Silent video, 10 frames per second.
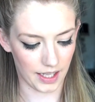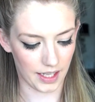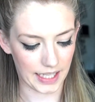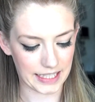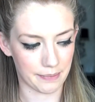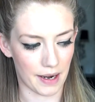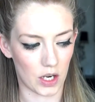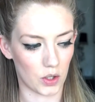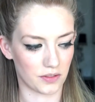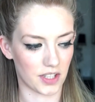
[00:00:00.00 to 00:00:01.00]
he spent a
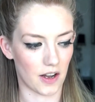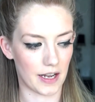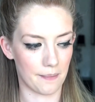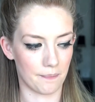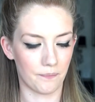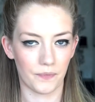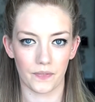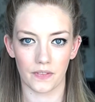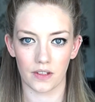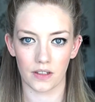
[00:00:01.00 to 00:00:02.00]
lot of time
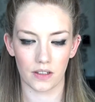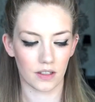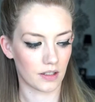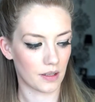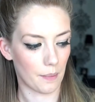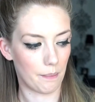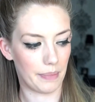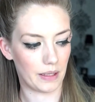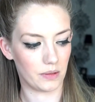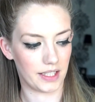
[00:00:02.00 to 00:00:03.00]

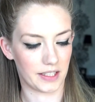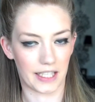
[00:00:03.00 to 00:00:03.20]
building a